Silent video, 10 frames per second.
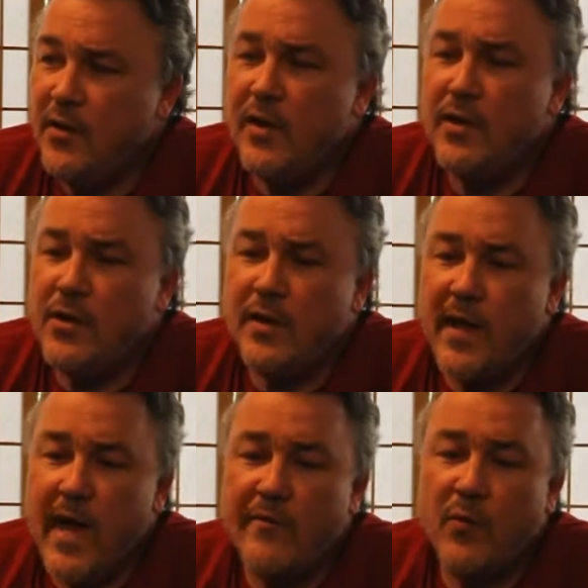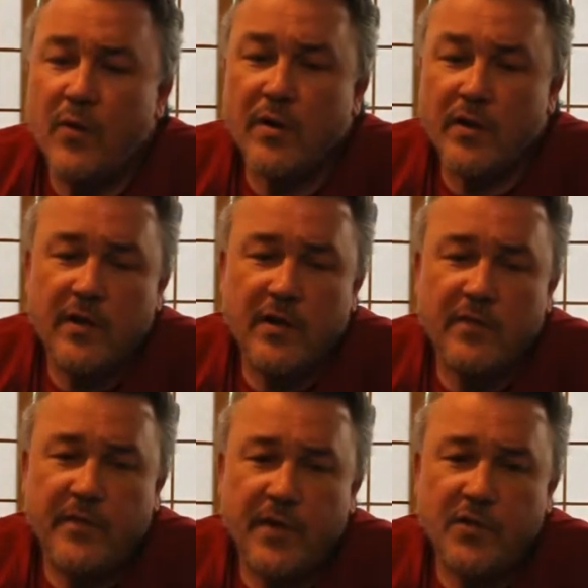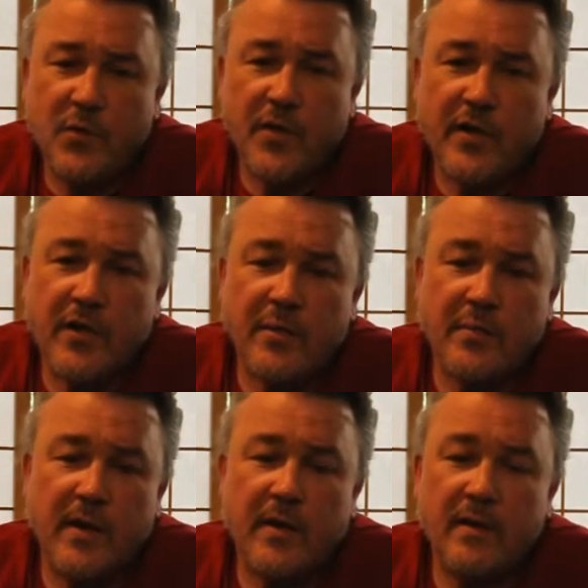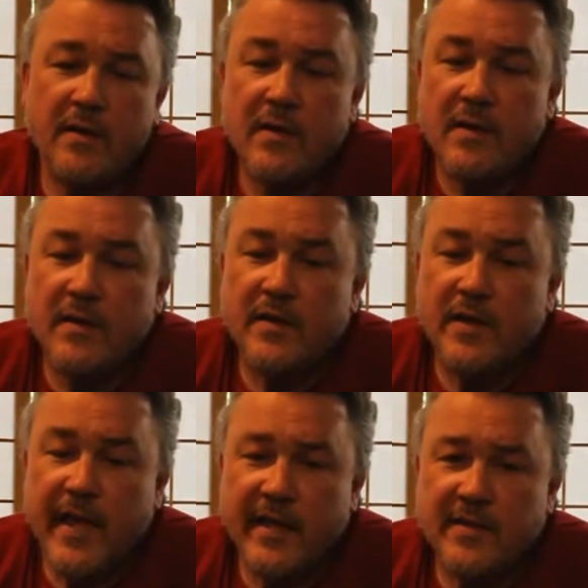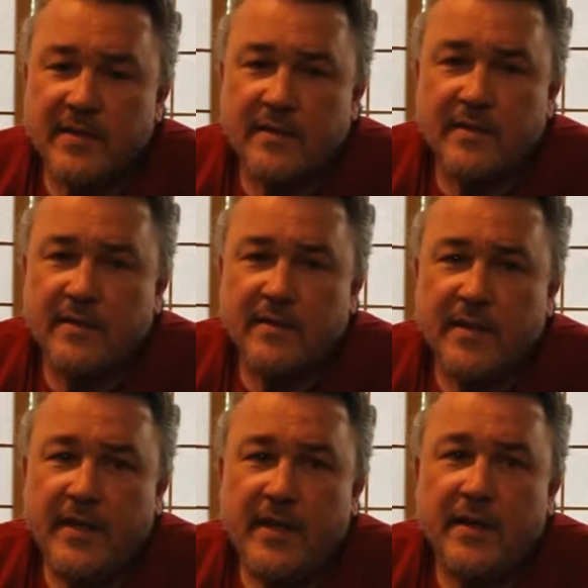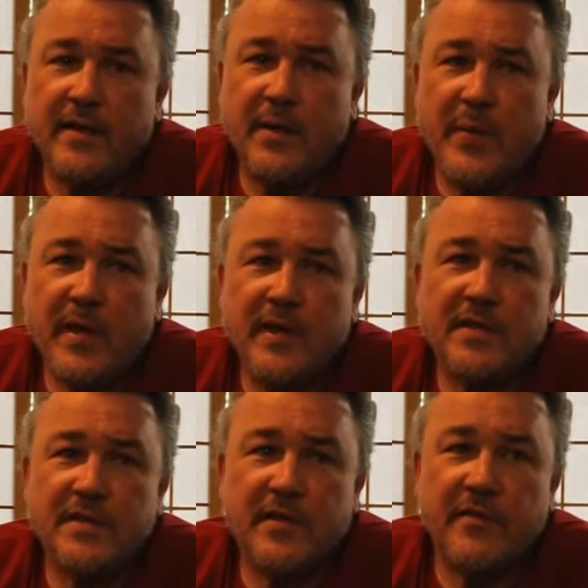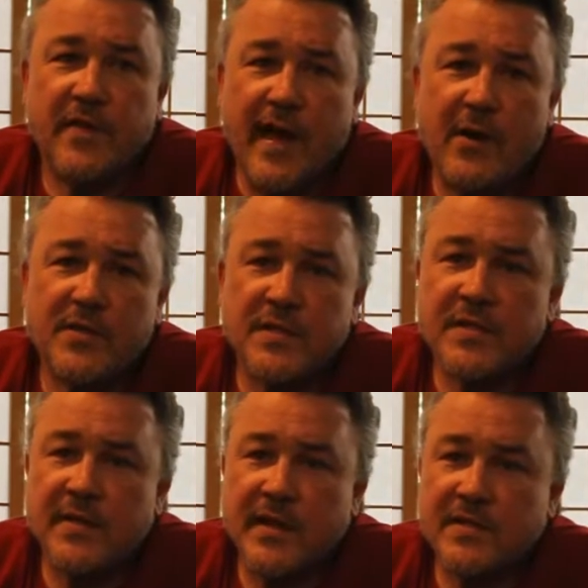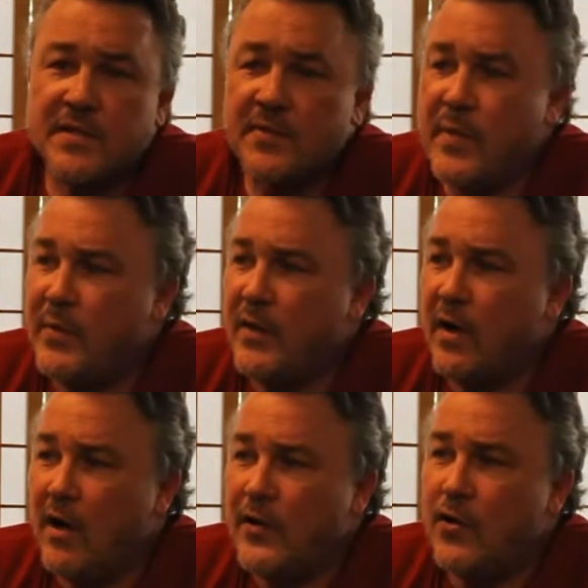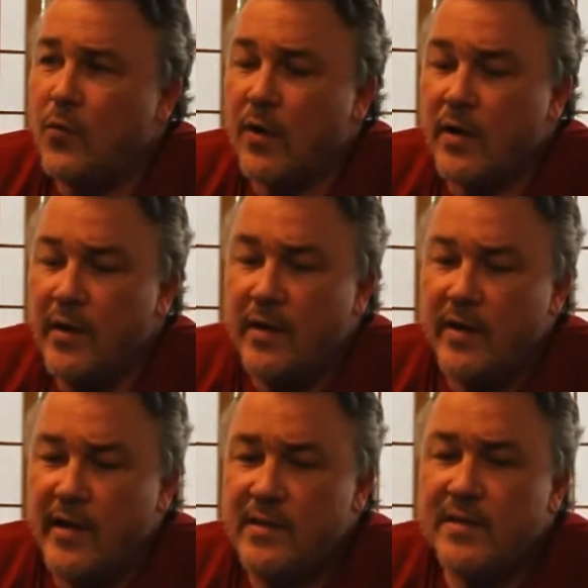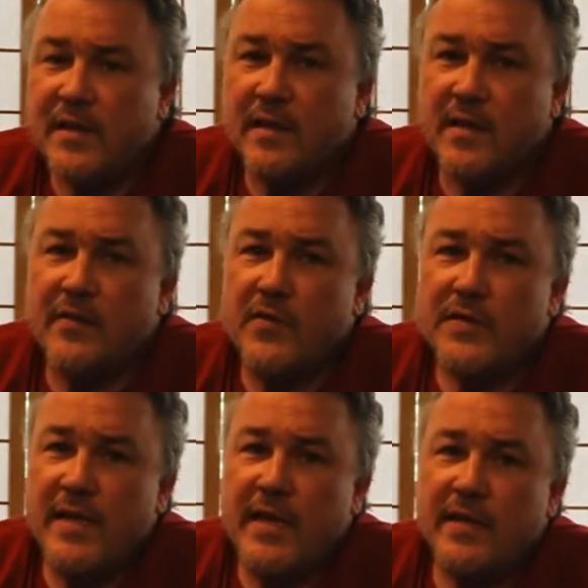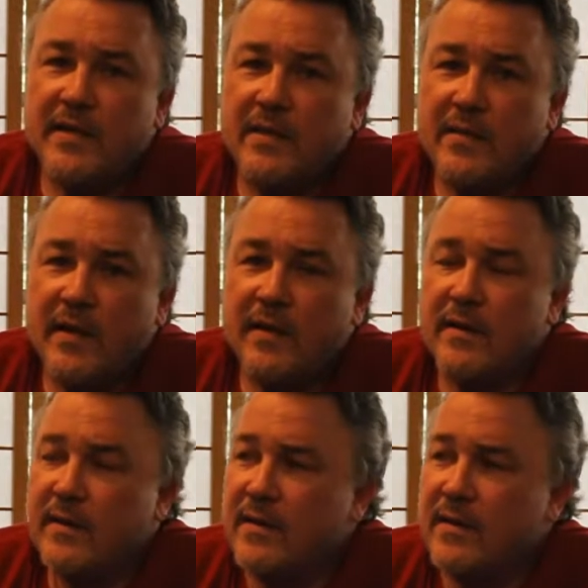You can have a work, you can finish a work, you can get the opinions of thousands and thousands of people on your work instantly if you seek it and